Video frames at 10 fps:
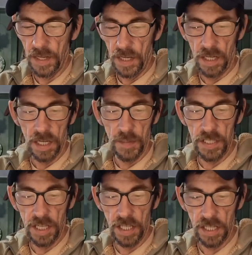Let me
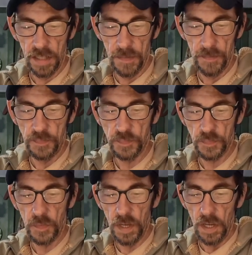tell you.
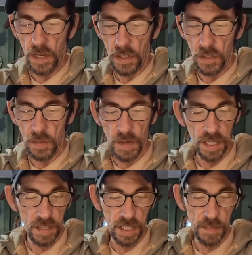You
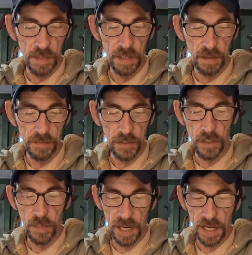make this meal for your
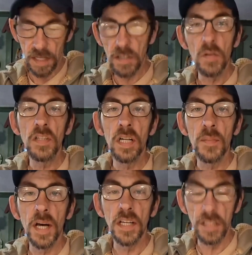man. Don't tell him
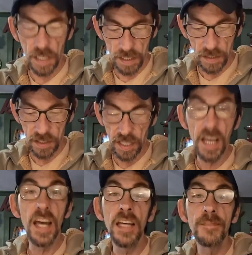how you did it. Just say,
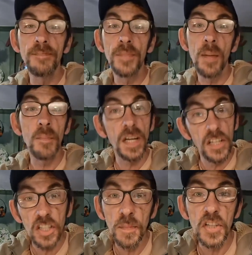hey, made you
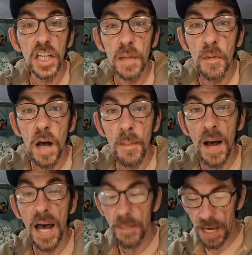some chicken pot
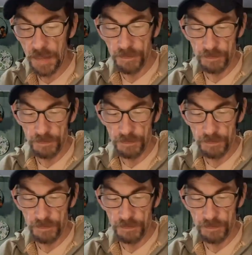pie, babe.